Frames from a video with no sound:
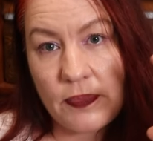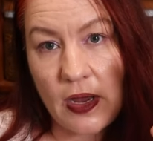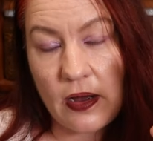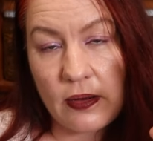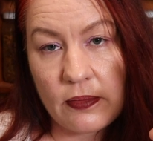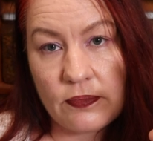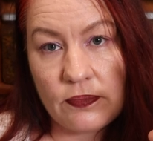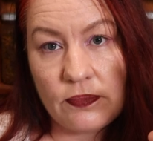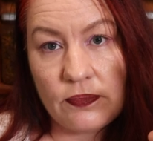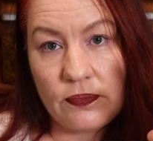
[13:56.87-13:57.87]

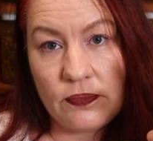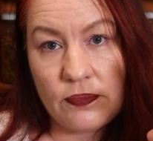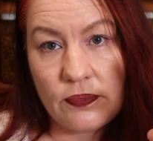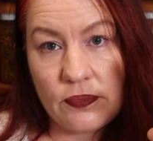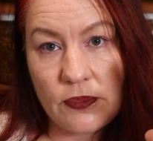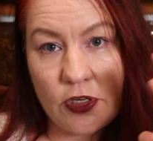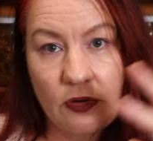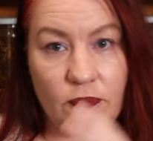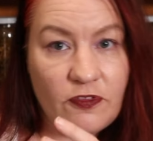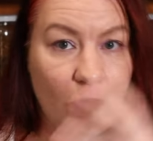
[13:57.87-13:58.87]

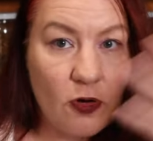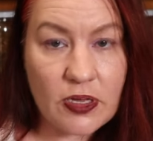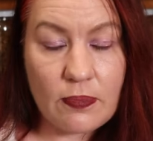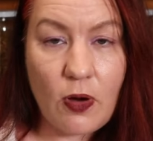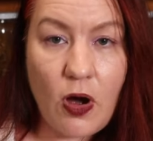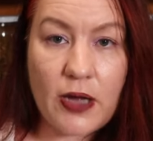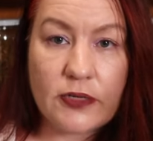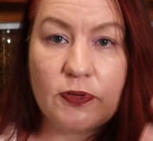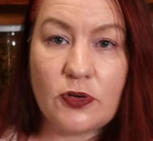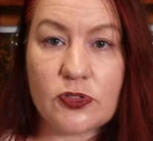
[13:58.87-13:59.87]
foggy
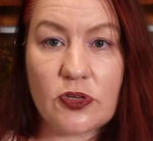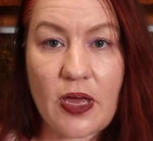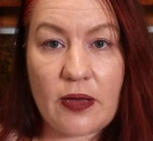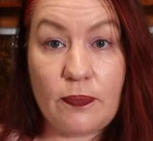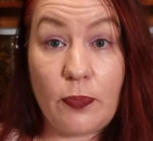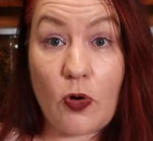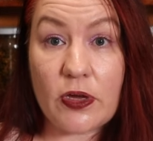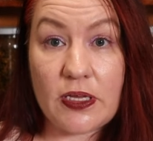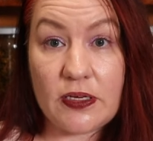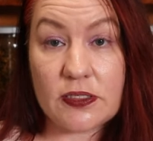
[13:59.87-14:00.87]
mind, but also that
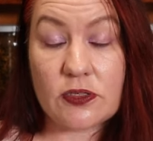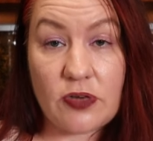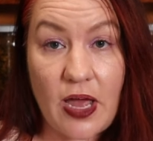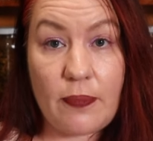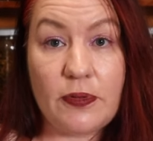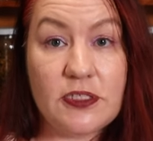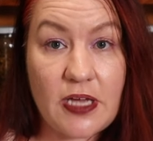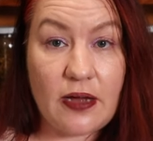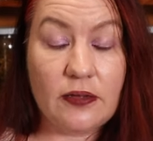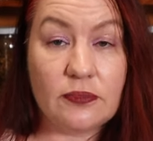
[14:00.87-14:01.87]
bogginess could happen
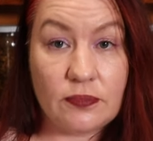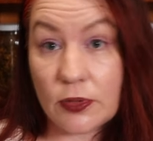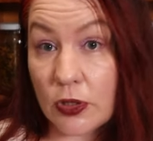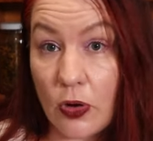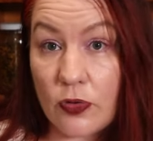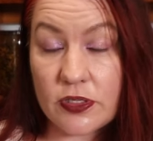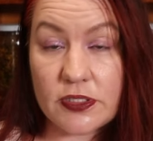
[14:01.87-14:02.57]
down below the